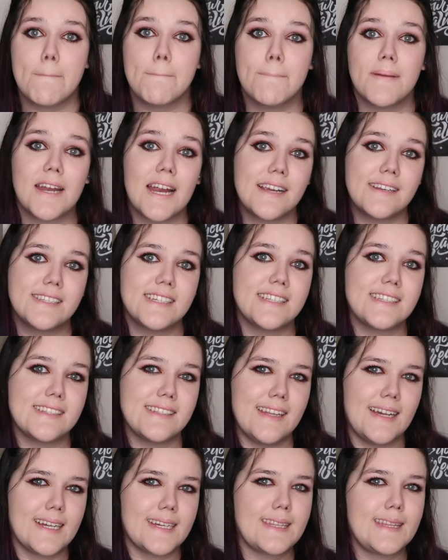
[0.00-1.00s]
but I
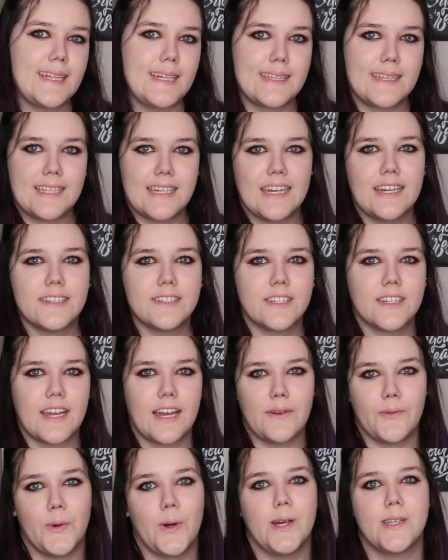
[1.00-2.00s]
didn't like that the
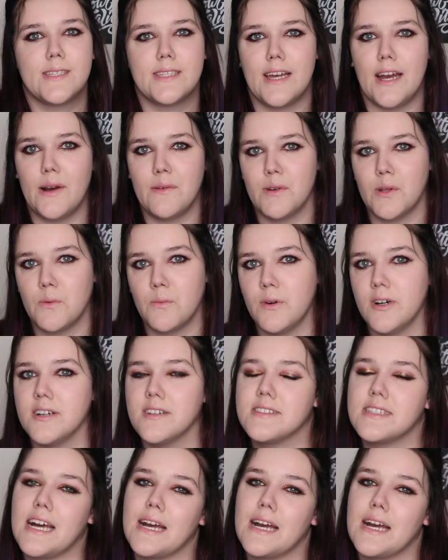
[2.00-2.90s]
ending was how it was.